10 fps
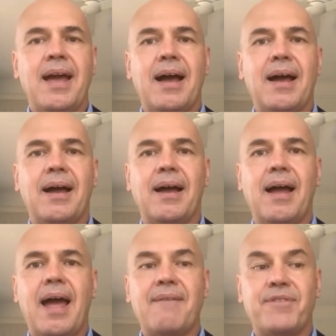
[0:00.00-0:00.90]

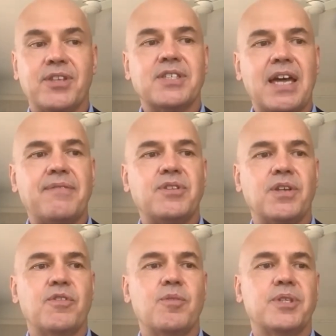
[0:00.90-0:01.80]
And for the
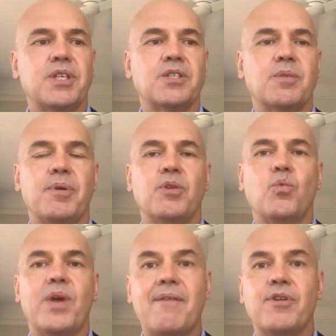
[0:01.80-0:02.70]
safety of the participant,
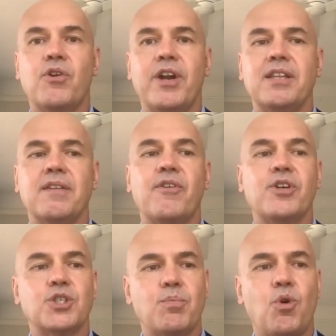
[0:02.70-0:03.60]
we have agreed in a very
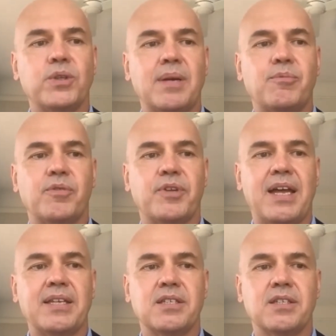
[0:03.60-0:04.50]
small number of
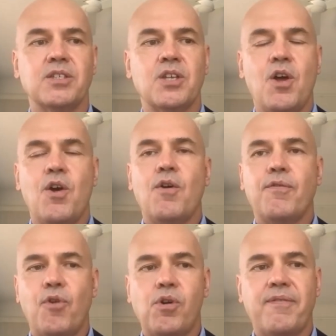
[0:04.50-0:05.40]
cases
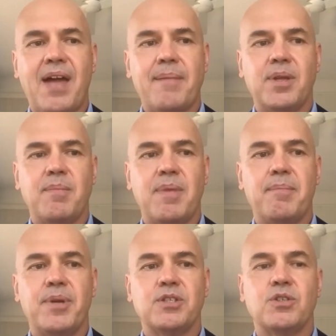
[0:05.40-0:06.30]
for a family
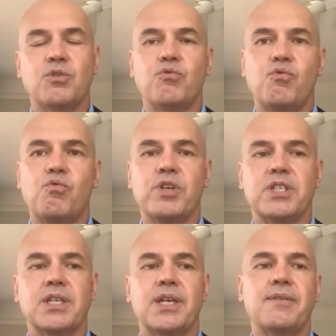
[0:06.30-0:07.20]
member to
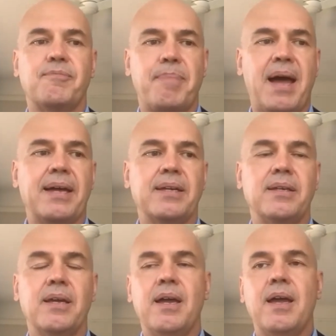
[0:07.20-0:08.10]
receive
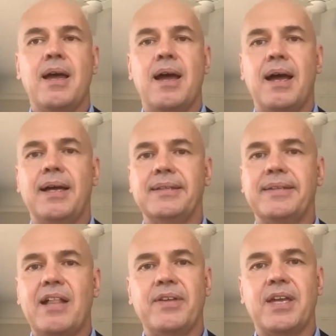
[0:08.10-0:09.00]
paid
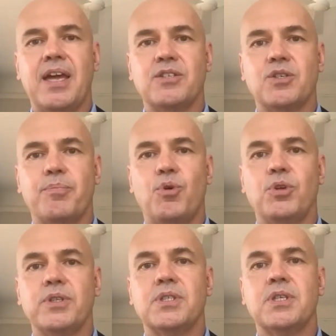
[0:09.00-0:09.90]
daily care
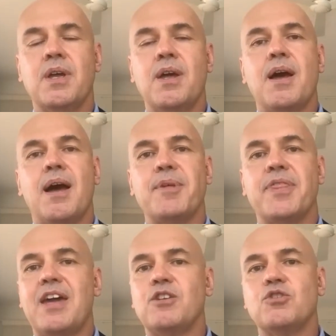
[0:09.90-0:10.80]
supports. But
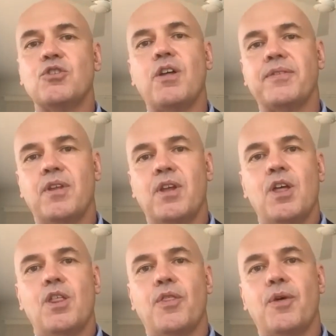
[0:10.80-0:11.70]
that is not
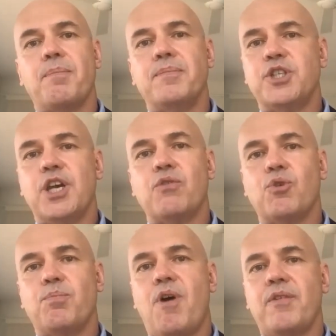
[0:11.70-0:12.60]
the
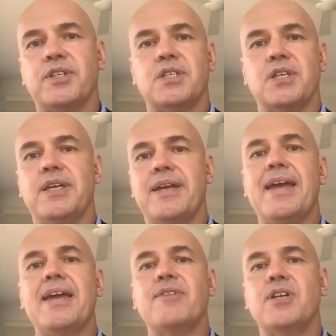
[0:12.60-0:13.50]
general policy,
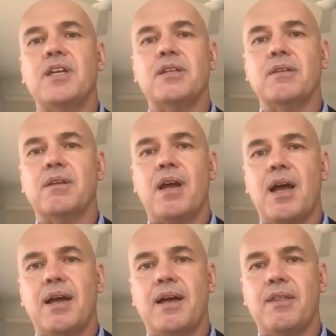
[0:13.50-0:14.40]
even in
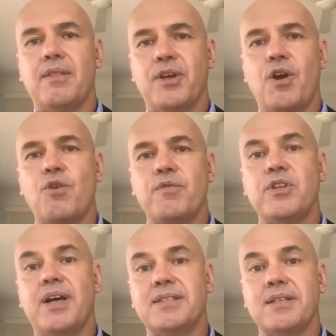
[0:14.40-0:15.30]
the
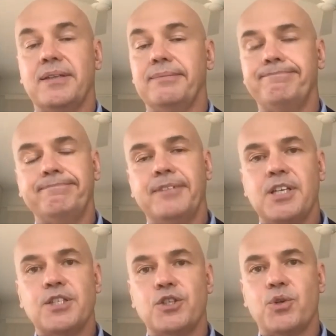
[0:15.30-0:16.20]
COVID-19
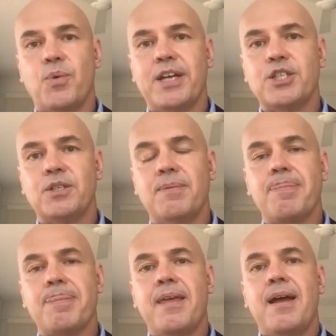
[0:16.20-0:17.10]
situation.
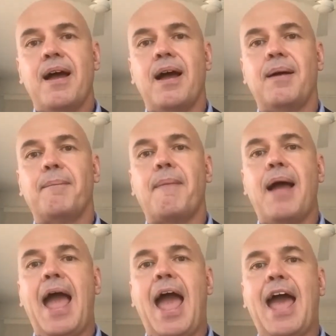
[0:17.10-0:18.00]

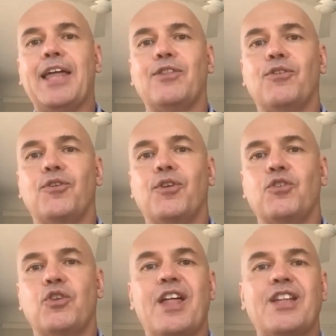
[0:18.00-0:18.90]
And
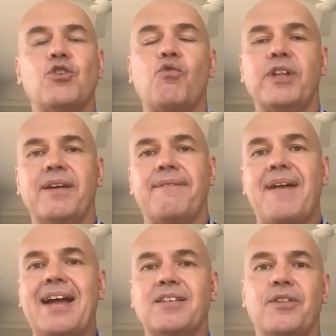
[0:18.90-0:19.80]
so that's not really a
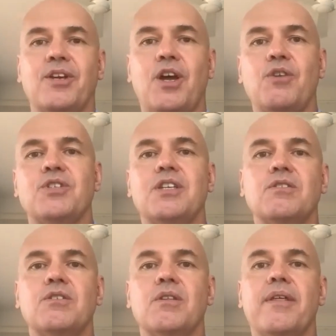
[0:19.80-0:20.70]
factor that goes
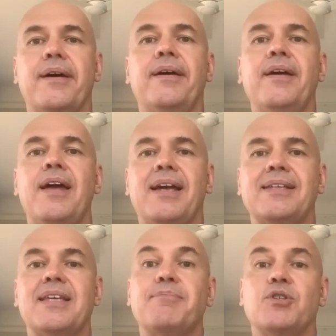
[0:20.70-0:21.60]
into the
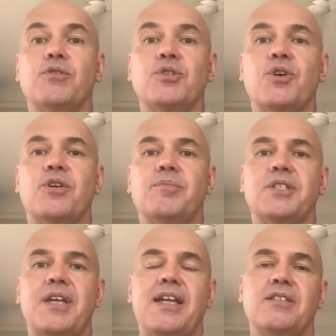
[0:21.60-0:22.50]
exceptional
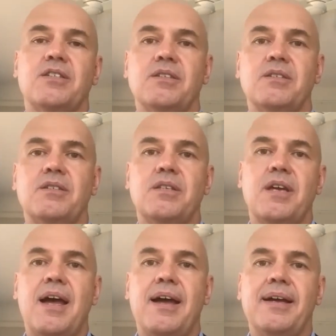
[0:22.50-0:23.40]
circumstances
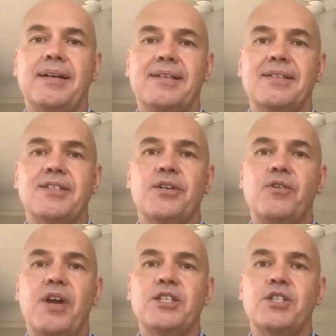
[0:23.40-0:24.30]

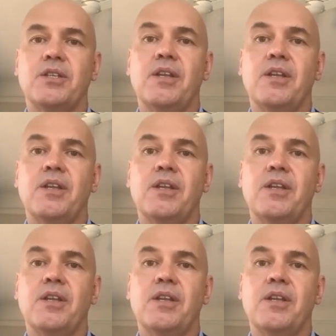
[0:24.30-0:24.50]
consideration.